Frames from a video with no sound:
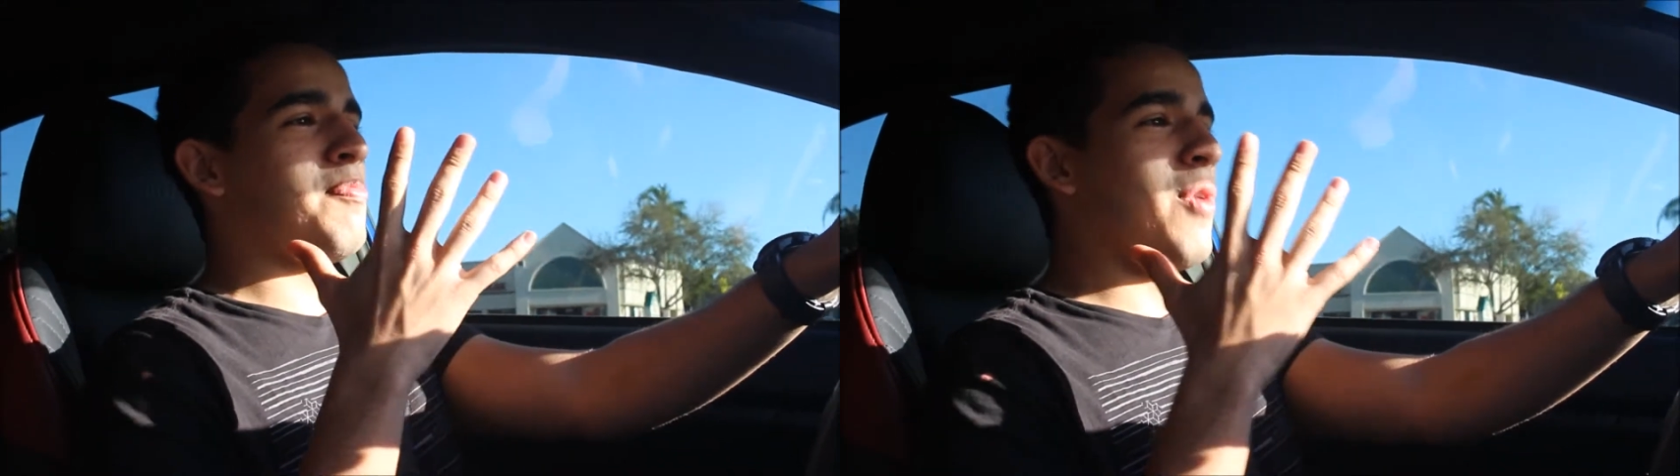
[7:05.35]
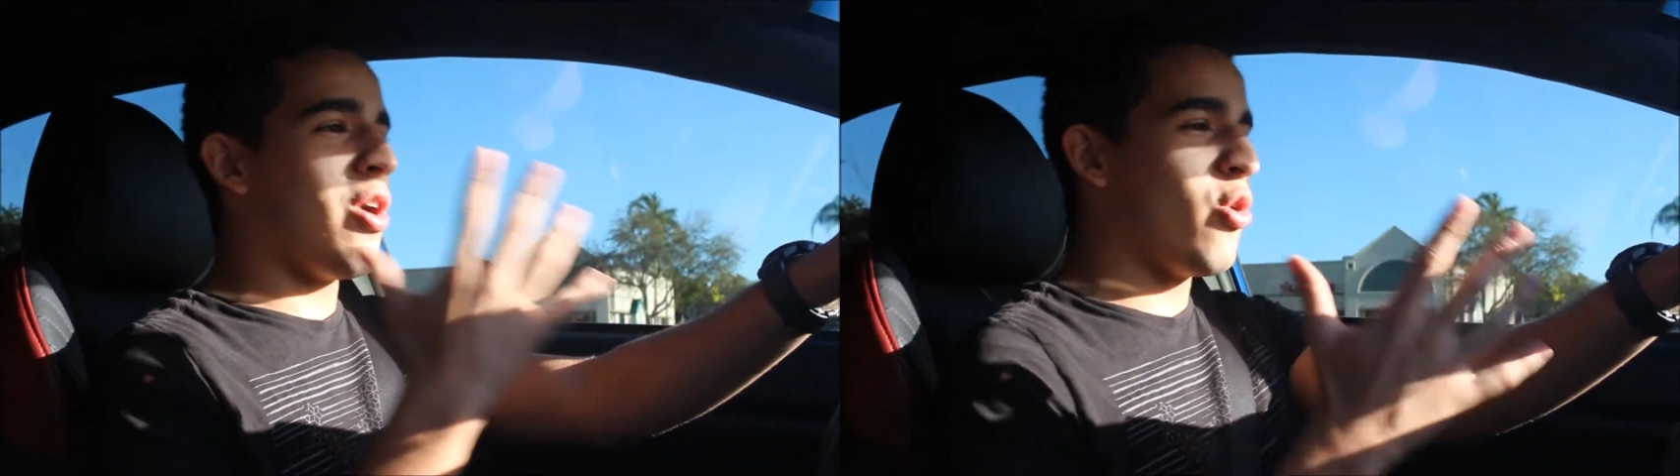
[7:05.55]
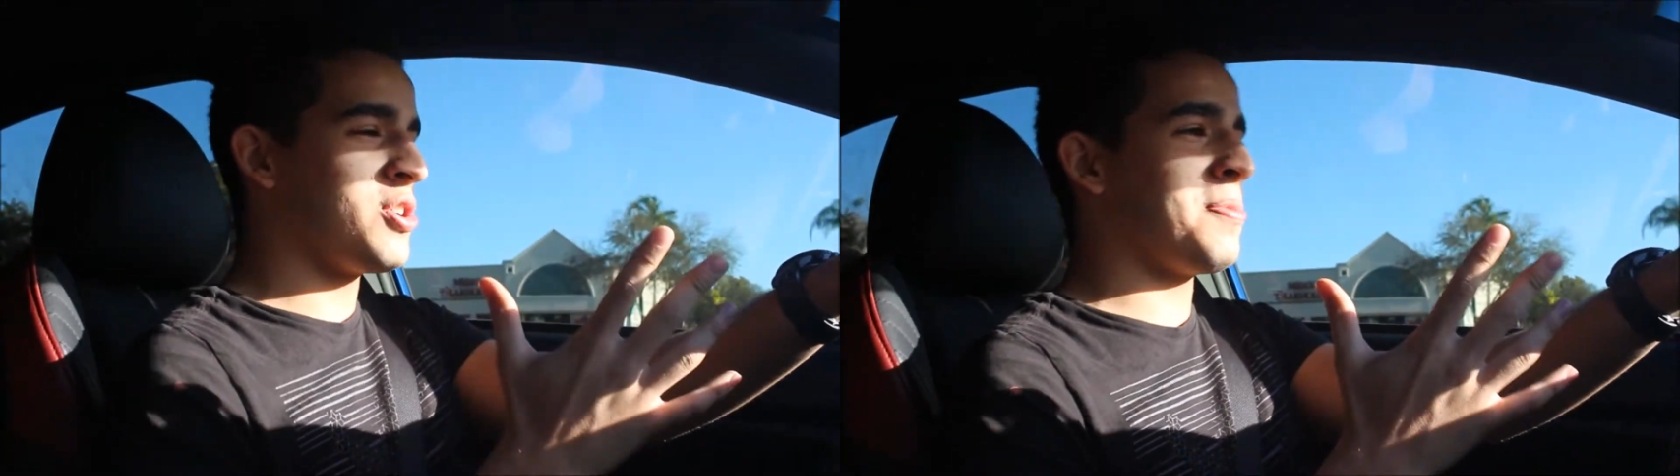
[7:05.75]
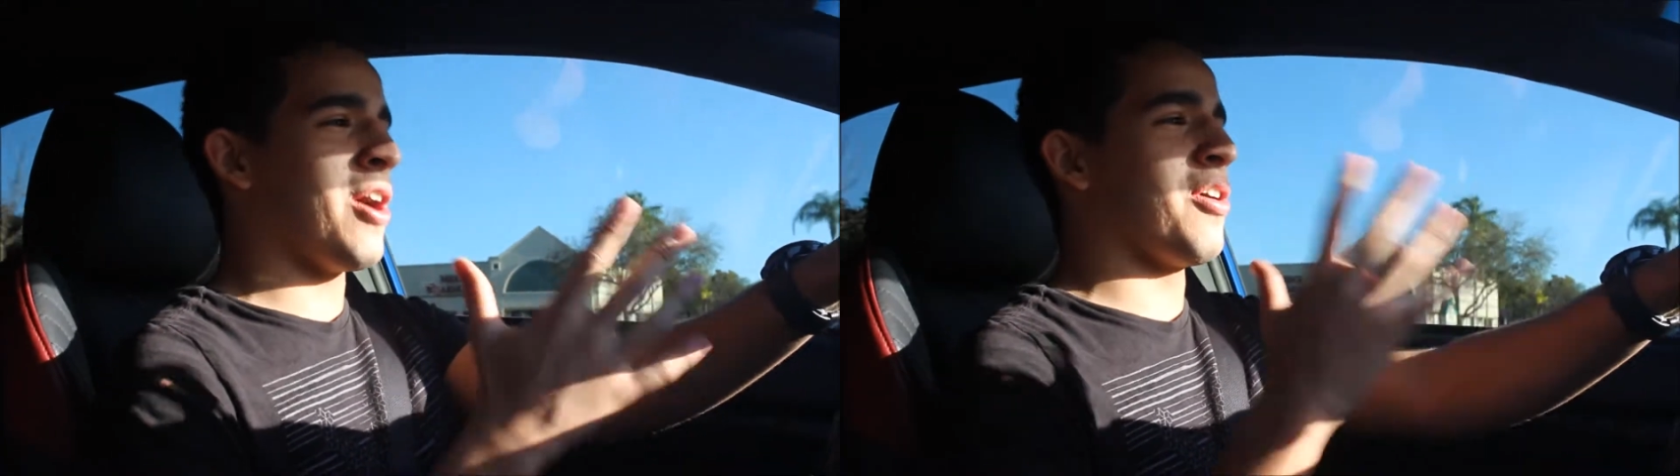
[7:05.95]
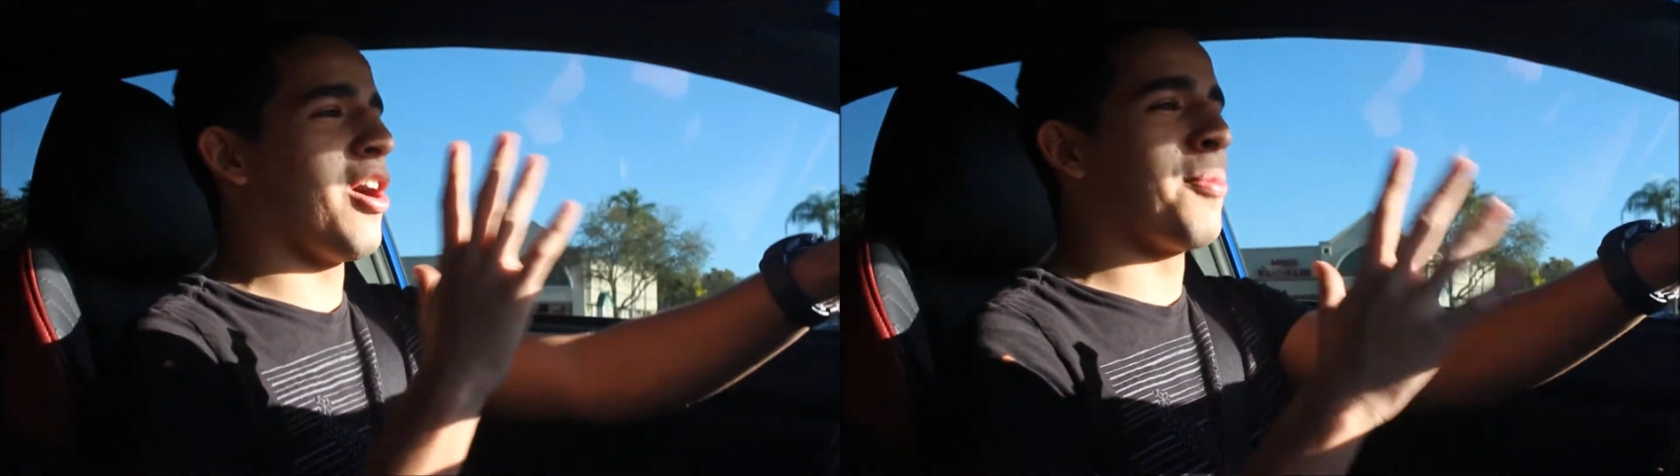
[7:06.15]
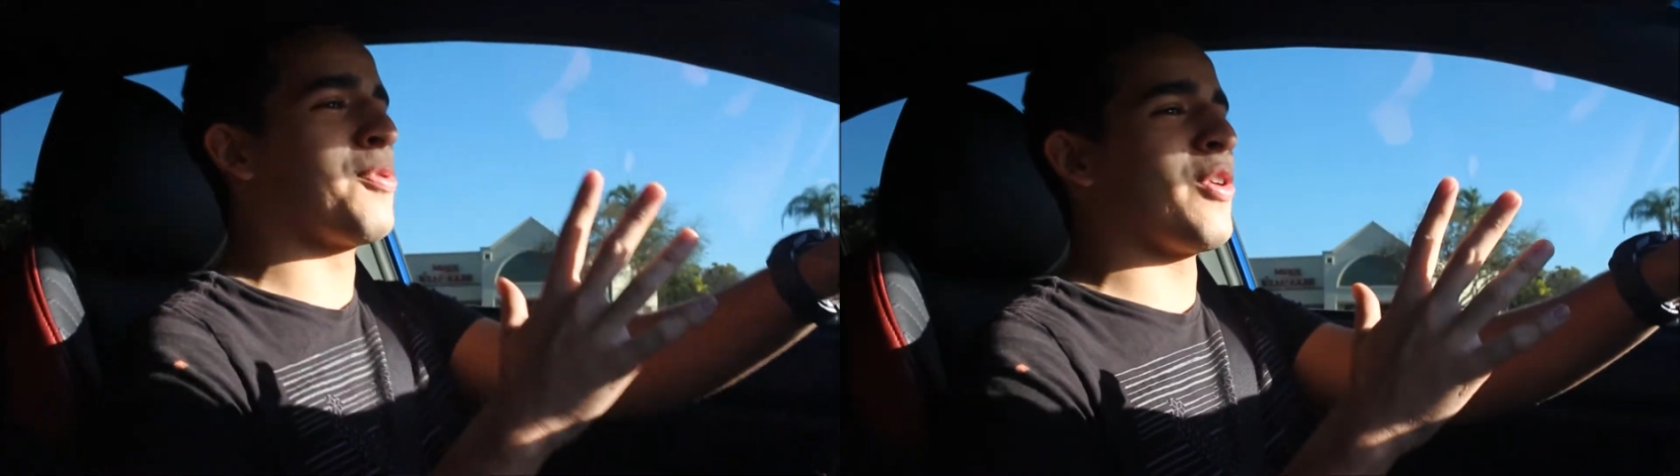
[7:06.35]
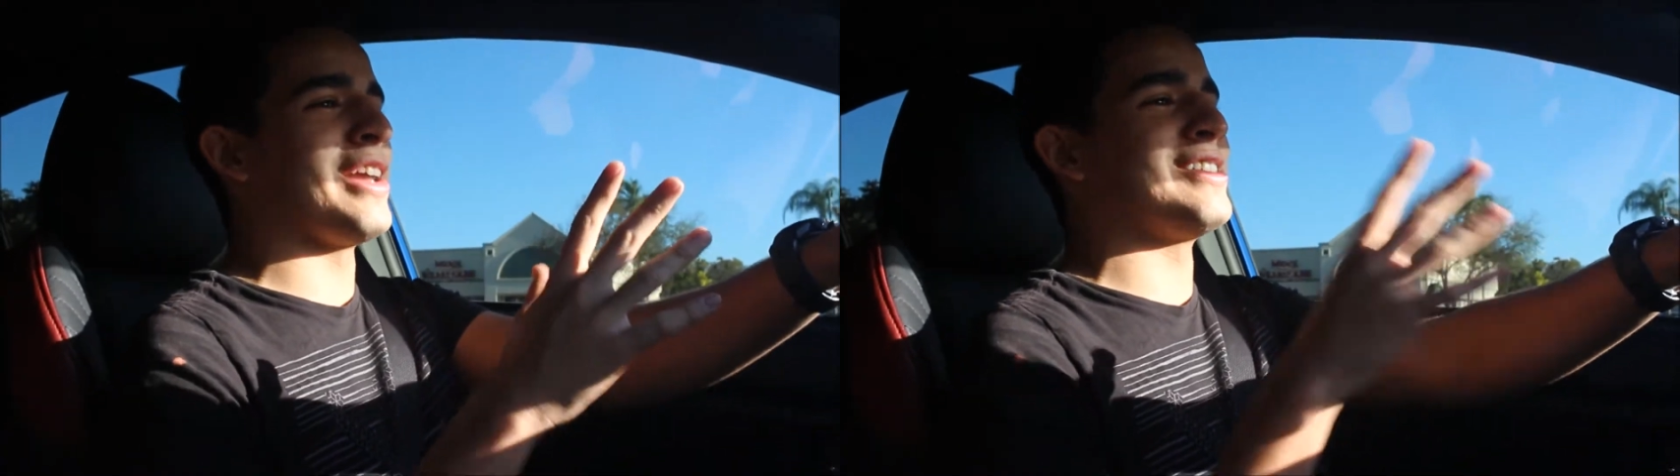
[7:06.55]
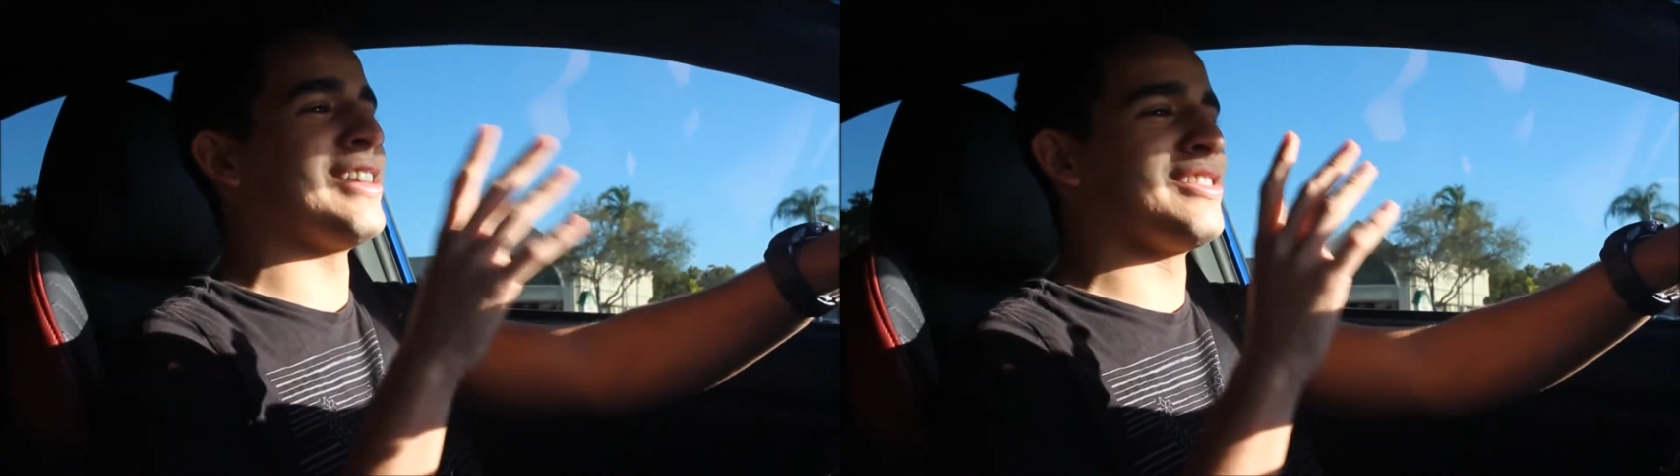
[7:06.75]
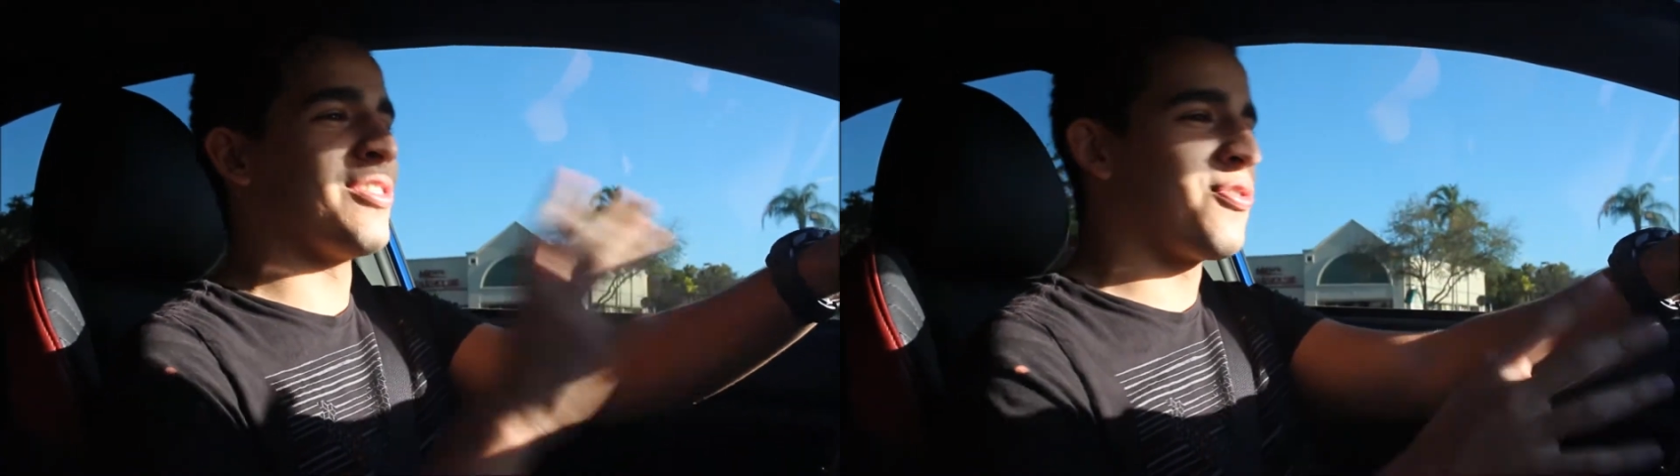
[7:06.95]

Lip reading: horsepower upgrade since the